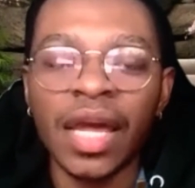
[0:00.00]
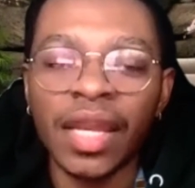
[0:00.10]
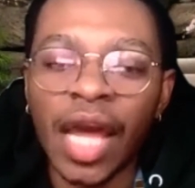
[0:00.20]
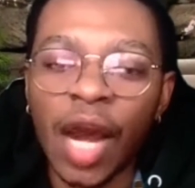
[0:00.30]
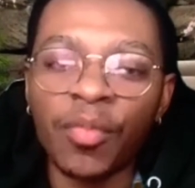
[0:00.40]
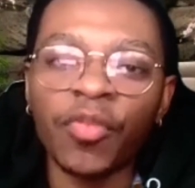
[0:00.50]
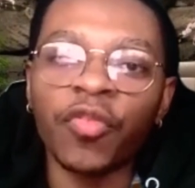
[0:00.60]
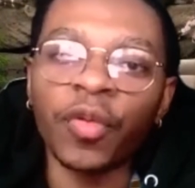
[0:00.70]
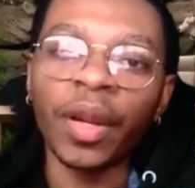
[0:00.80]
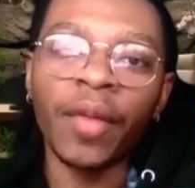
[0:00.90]
Now,
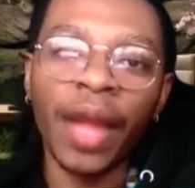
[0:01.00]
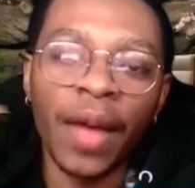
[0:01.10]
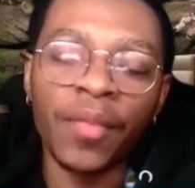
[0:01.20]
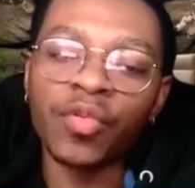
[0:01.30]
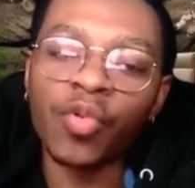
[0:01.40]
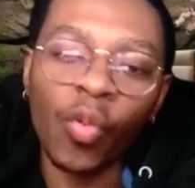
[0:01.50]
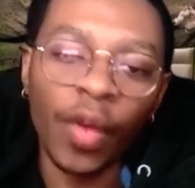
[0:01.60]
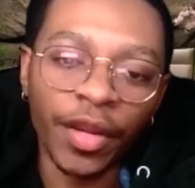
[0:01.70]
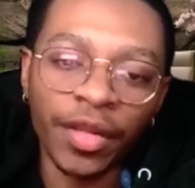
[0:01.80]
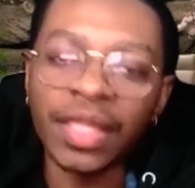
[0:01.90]
before we wrap,
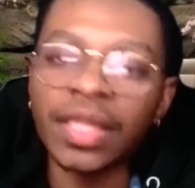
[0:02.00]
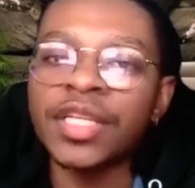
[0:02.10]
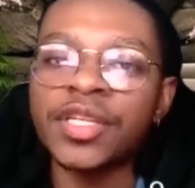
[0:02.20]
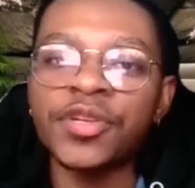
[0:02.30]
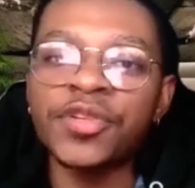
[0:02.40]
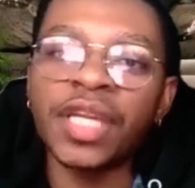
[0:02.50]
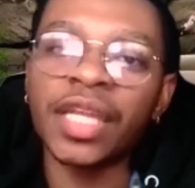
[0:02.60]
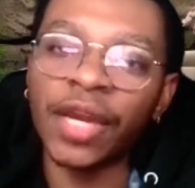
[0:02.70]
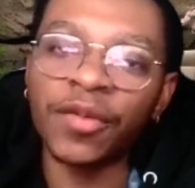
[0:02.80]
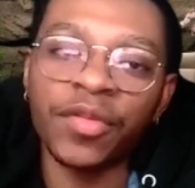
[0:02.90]
where can listeners
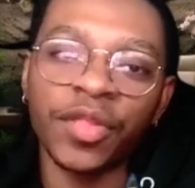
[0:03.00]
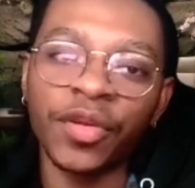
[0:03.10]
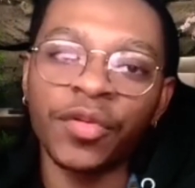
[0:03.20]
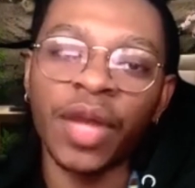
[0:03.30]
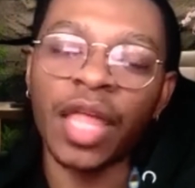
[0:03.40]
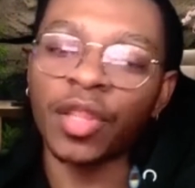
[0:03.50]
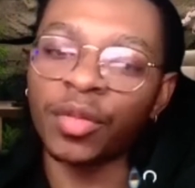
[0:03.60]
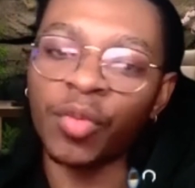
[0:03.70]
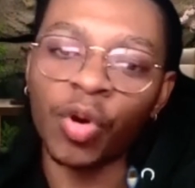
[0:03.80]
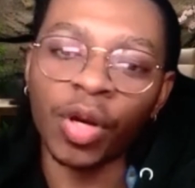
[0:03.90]
connect with you and
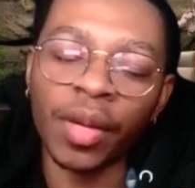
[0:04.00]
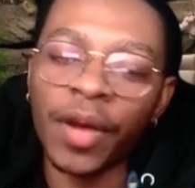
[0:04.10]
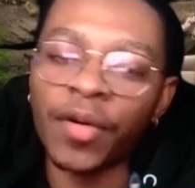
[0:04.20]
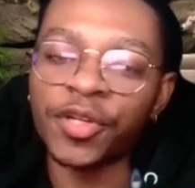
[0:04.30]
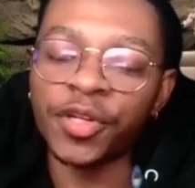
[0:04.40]
learn more about what